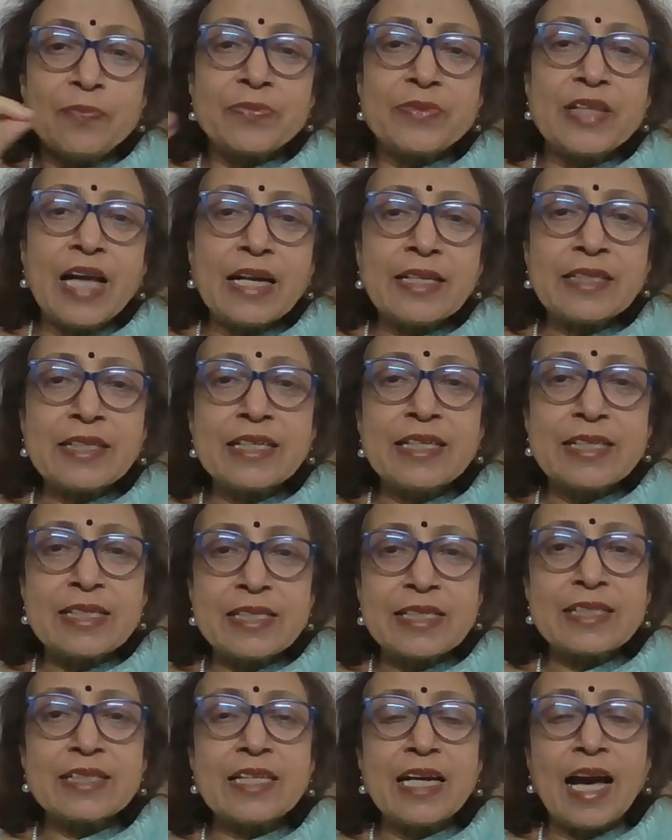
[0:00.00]
That
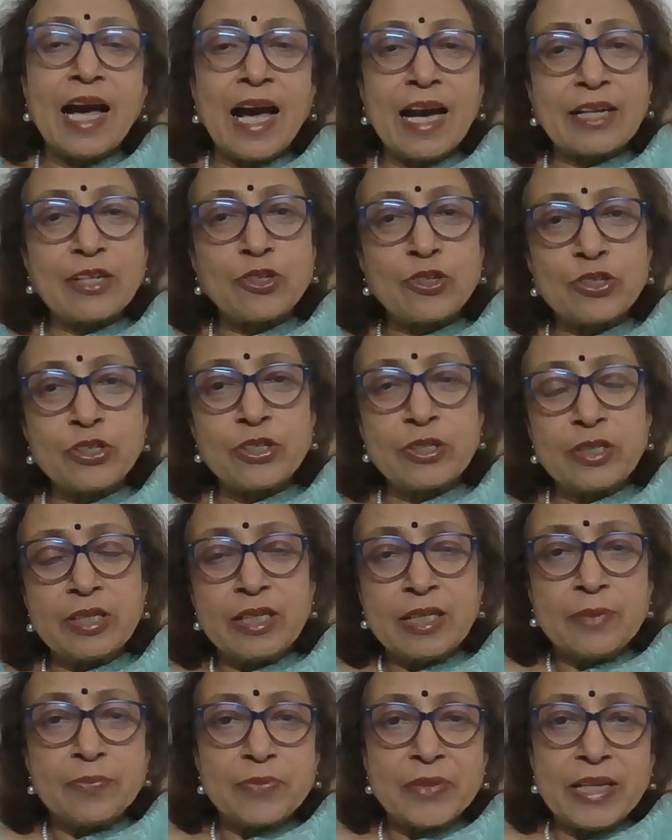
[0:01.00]
is the action.
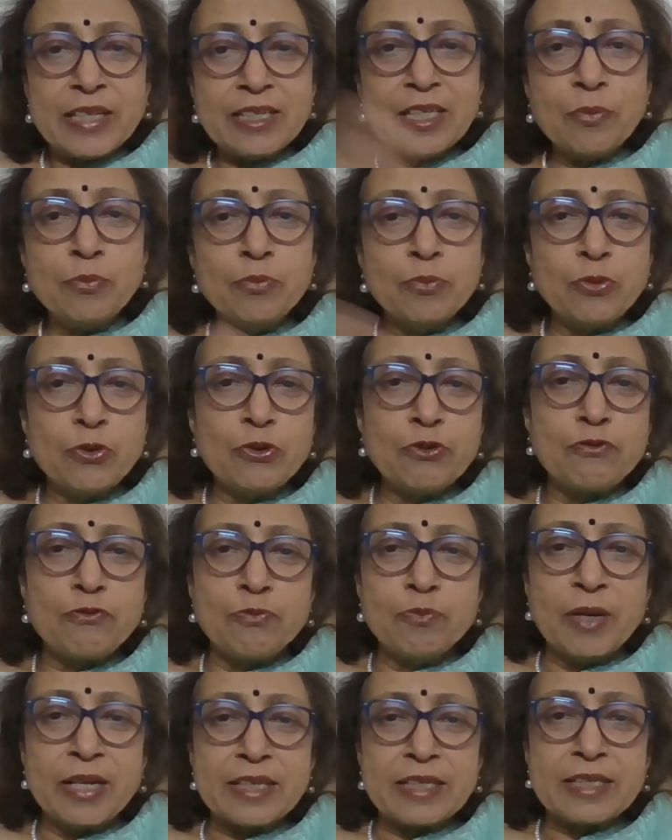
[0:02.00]
There is a
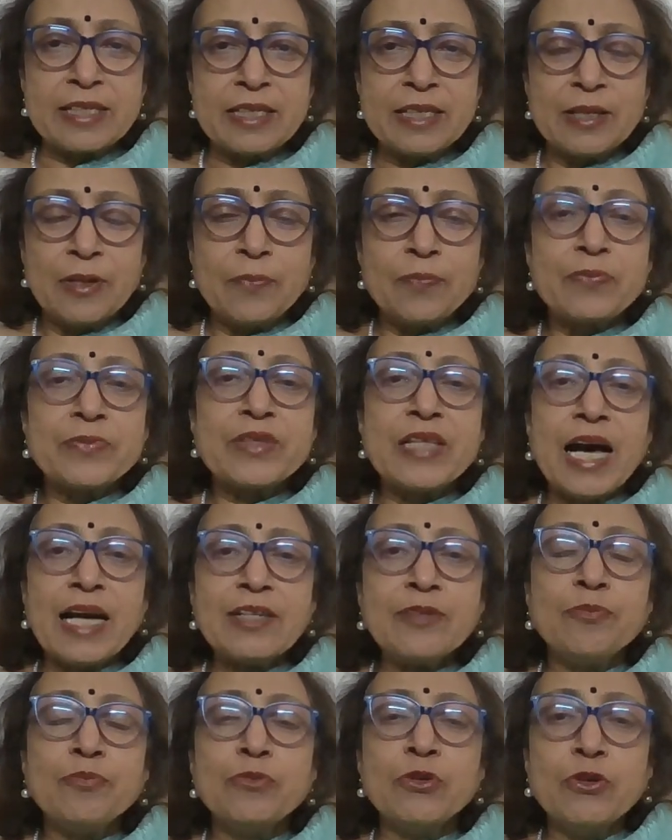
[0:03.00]
movement. That
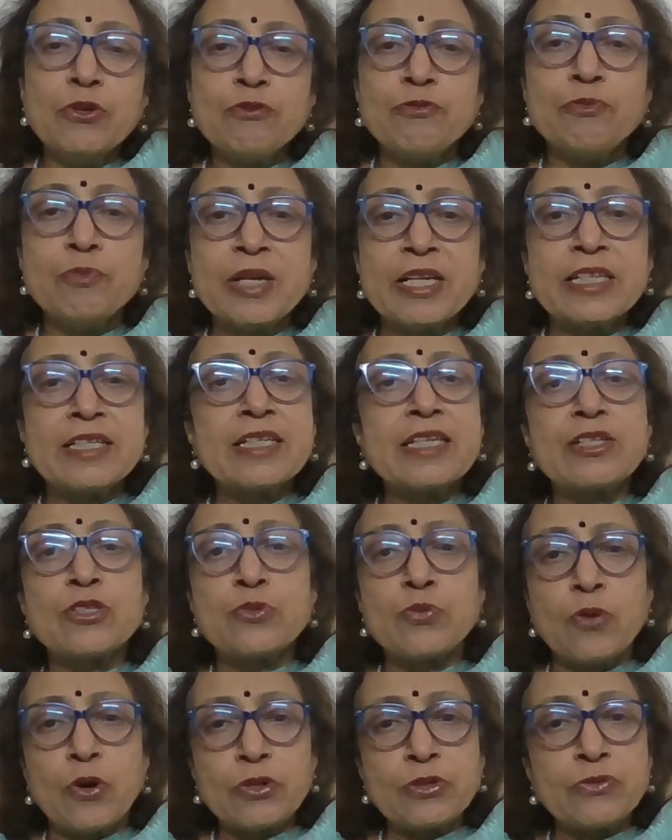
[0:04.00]
movement
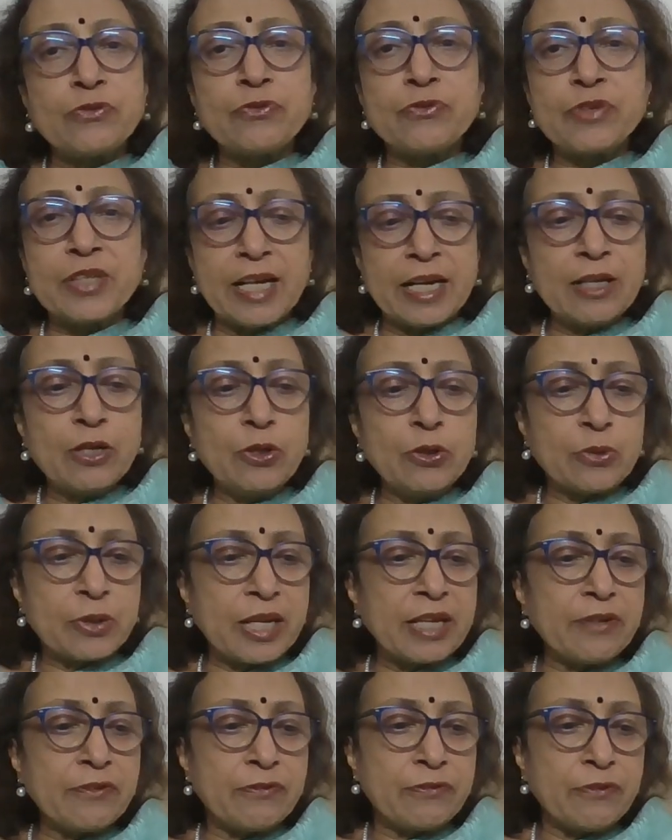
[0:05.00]
is what we are
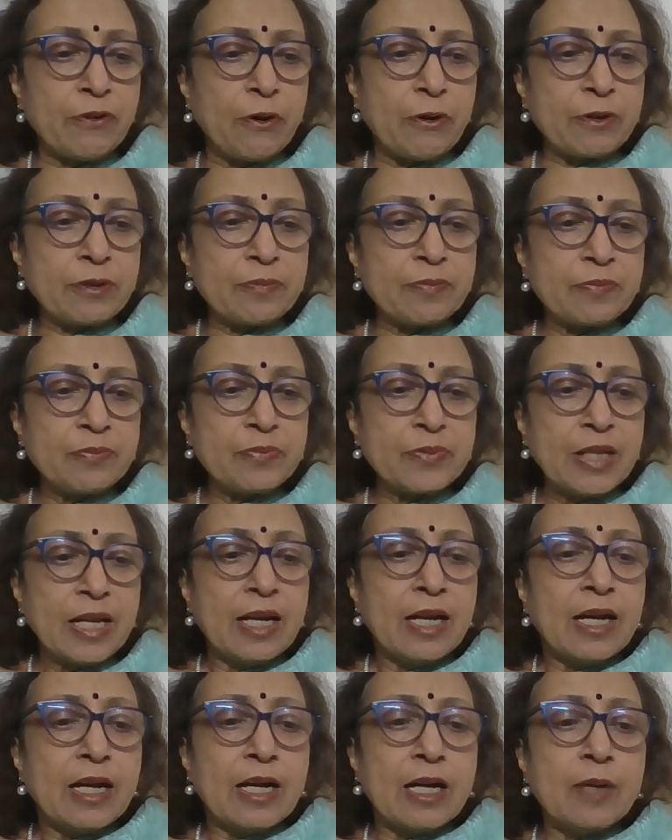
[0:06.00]
looking for.
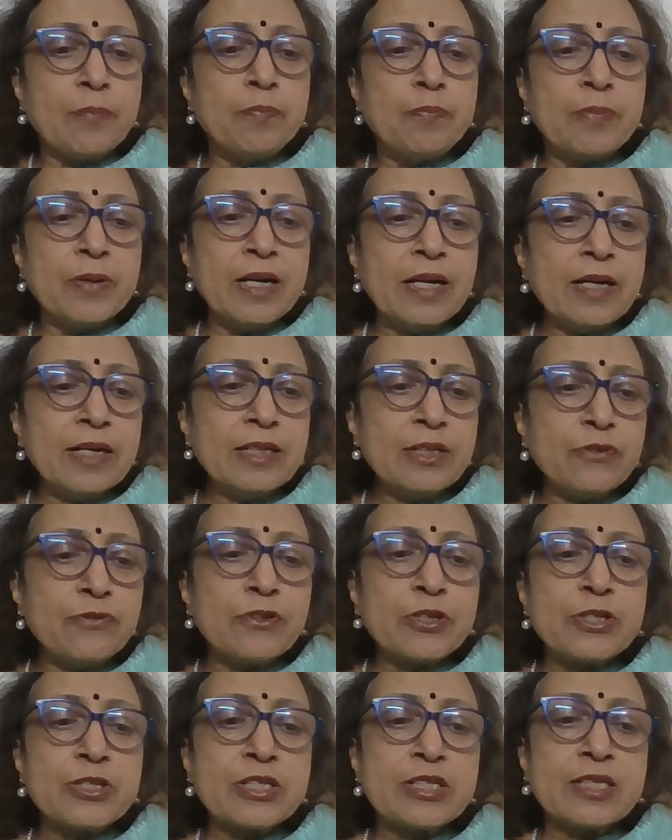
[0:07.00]
A bird
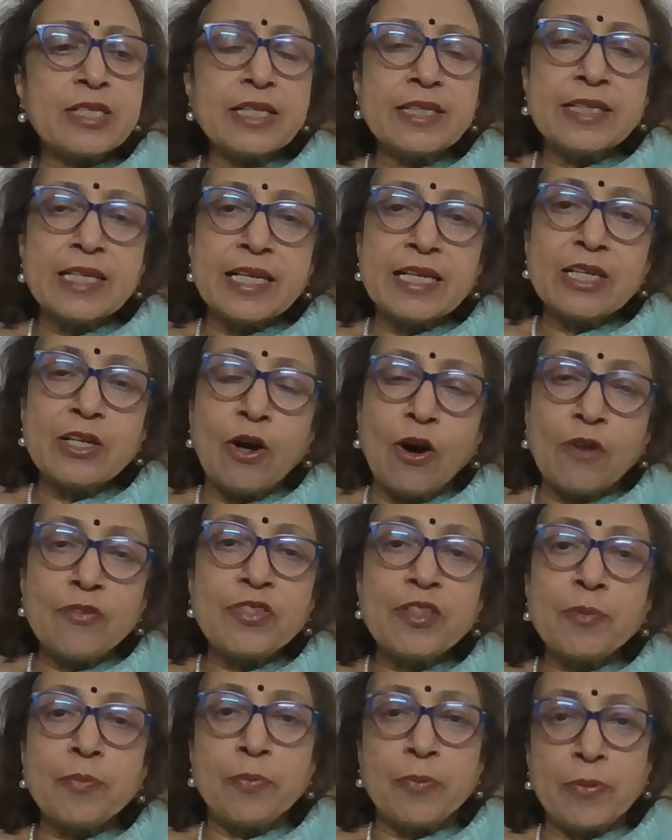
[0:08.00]
was sitting
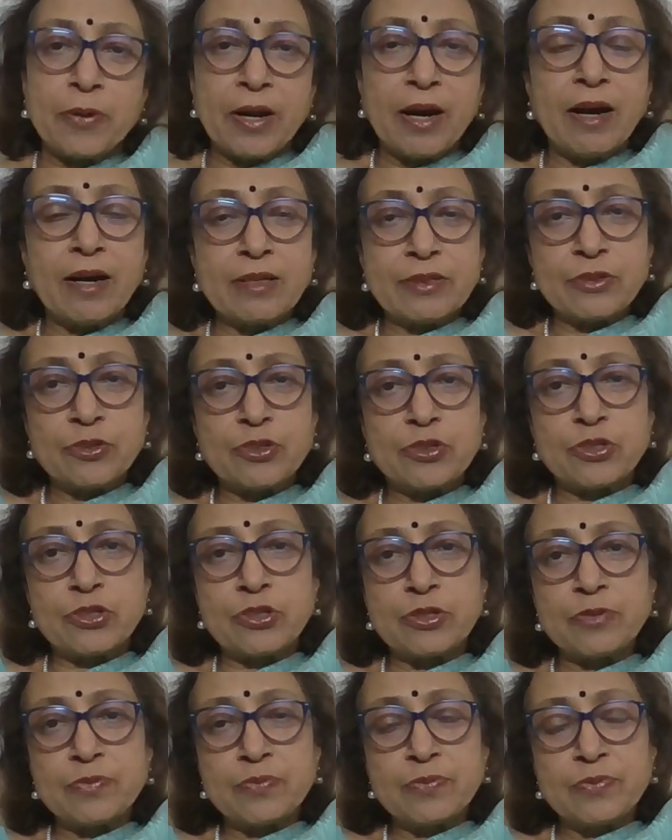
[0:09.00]
on the
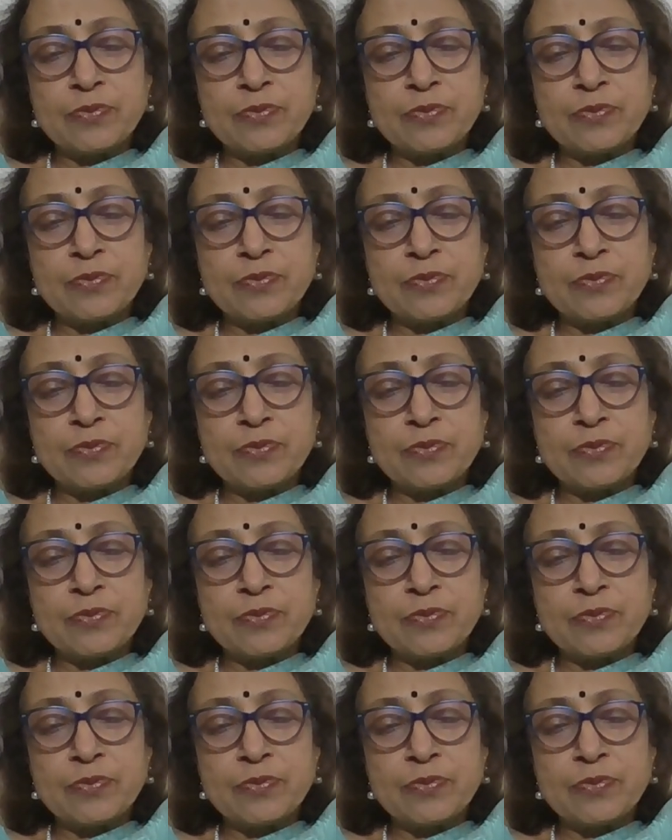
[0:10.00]
branch.